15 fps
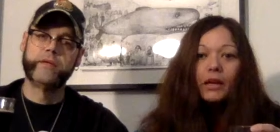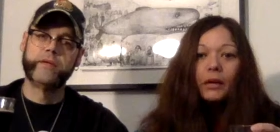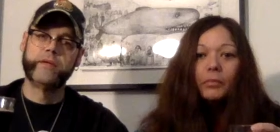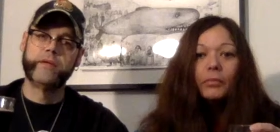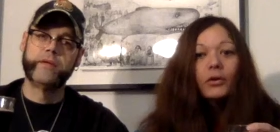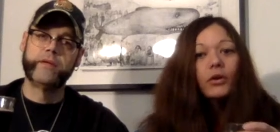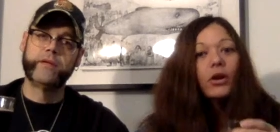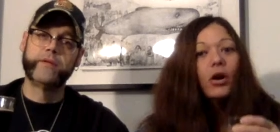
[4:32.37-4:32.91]

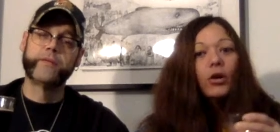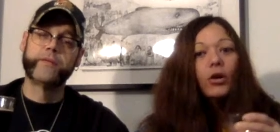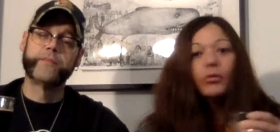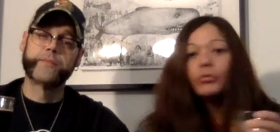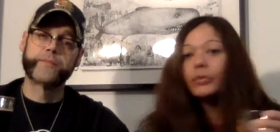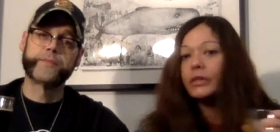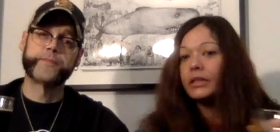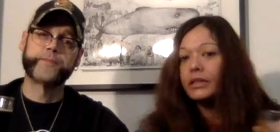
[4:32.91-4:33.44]
Speaker 1: up. They're
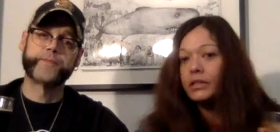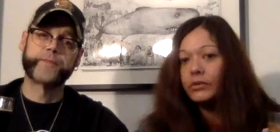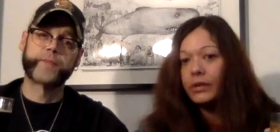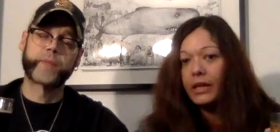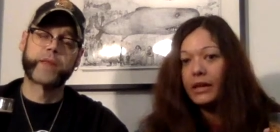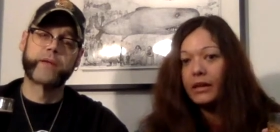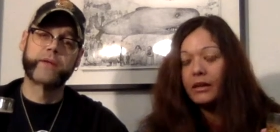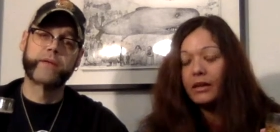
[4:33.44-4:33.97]
all really
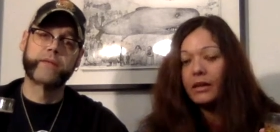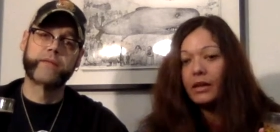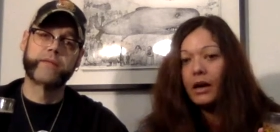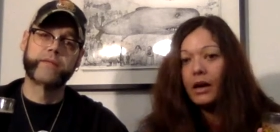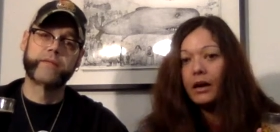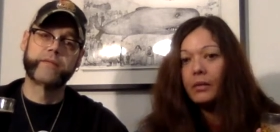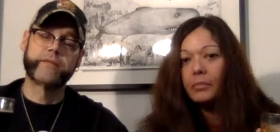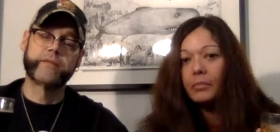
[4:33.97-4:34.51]
unique.
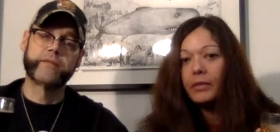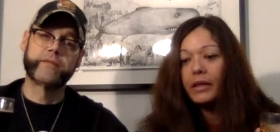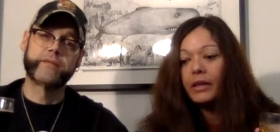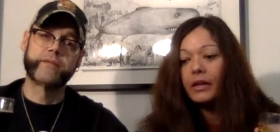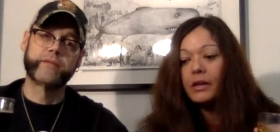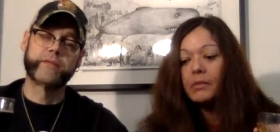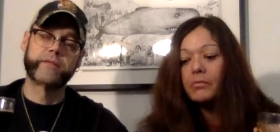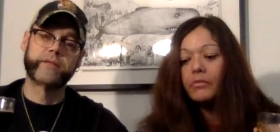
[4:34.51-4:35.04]
Um, they
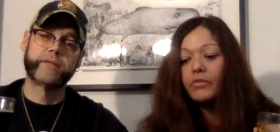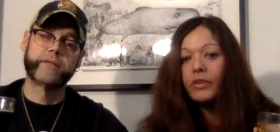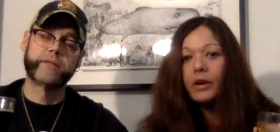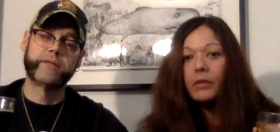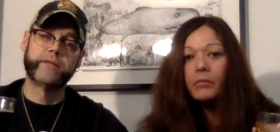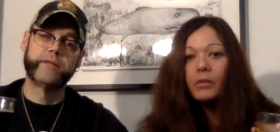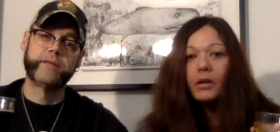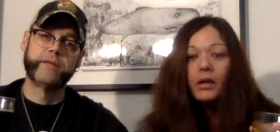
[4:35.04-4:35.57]
come
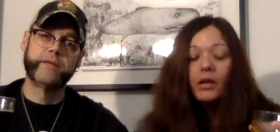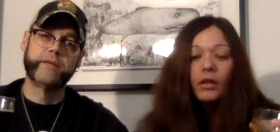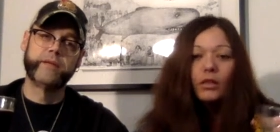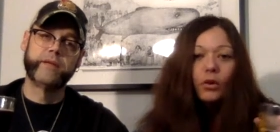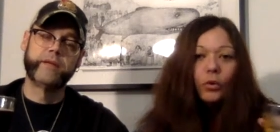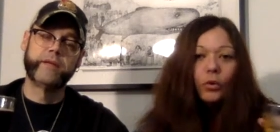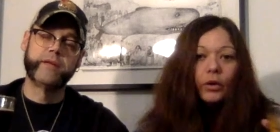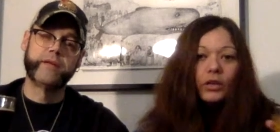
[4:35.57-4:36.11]
from
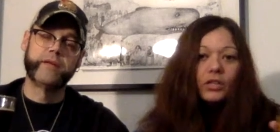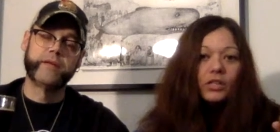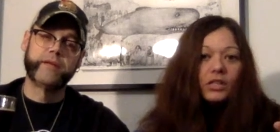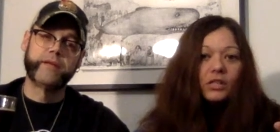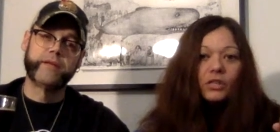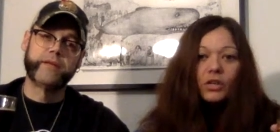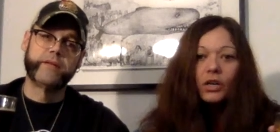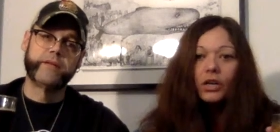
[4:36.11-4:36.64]
the
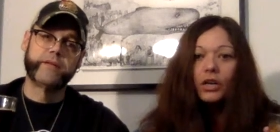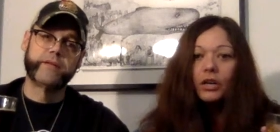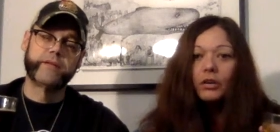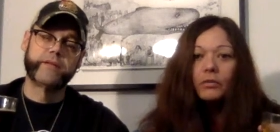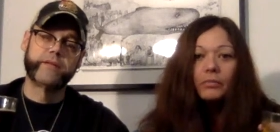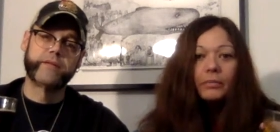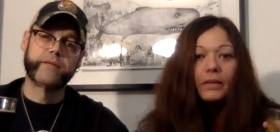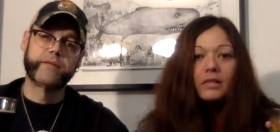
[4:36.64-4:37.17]
origins
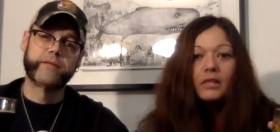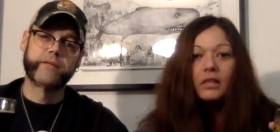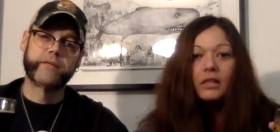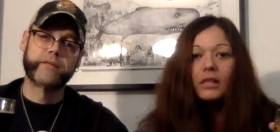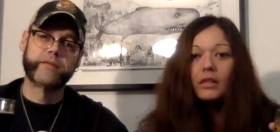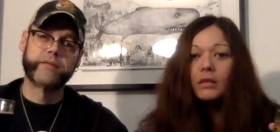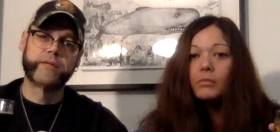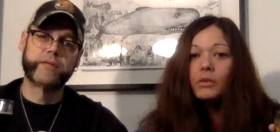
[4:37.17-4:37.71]
are
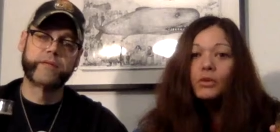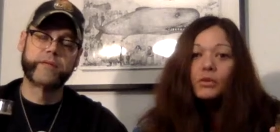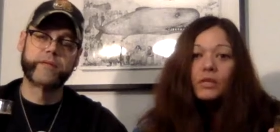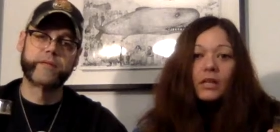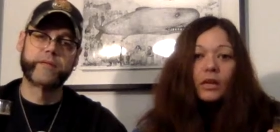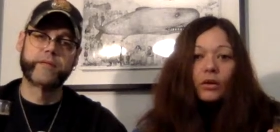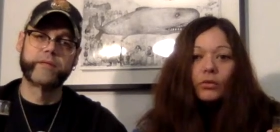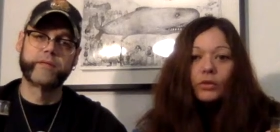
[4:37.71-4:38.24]
basically them
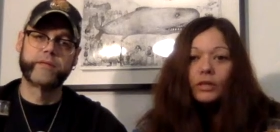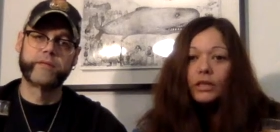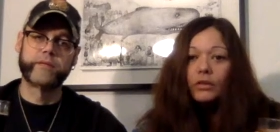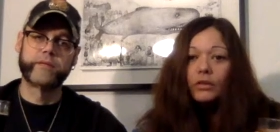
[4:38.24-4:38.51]
using really